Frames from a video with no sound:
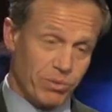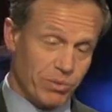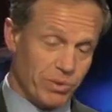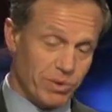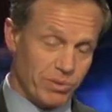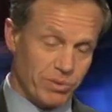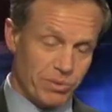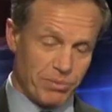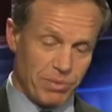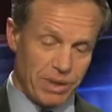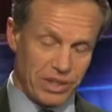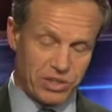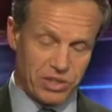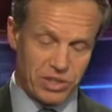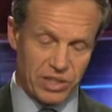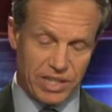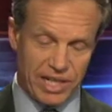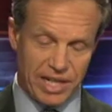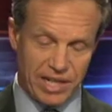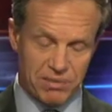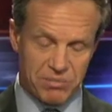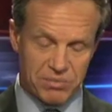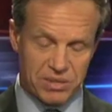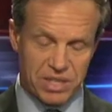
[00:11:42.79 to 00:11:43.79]
we mentioned
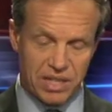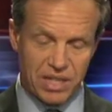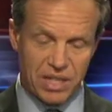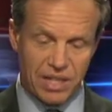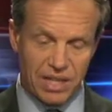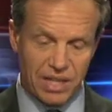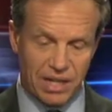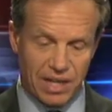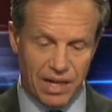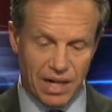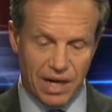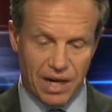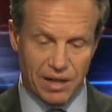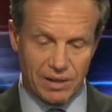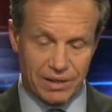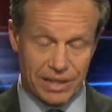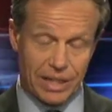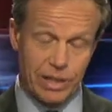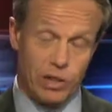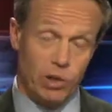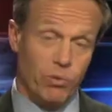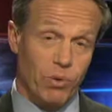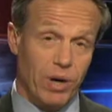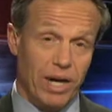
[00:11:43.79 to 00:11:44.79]
names uh,
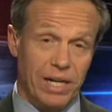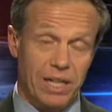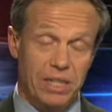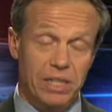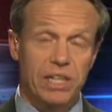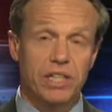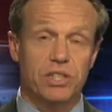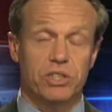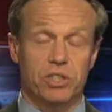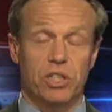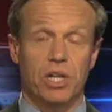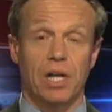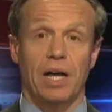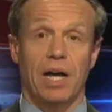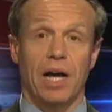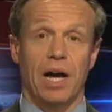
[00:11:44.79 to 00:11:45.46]
like Loretta Lynch.